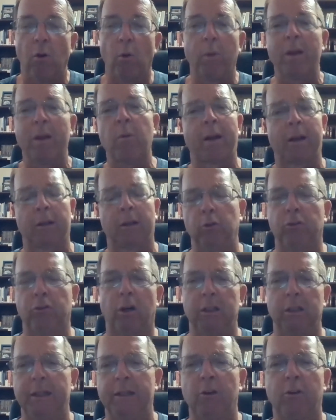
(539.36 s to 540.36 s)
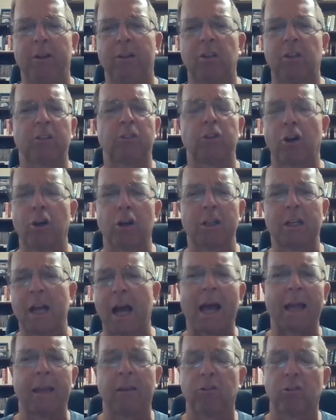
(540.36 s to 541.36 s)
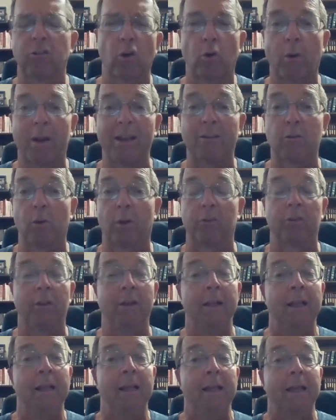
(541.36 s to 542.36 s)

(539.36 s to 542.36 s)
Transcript: But we don't want to lose our leader. He's such a good guy. He's so great to us.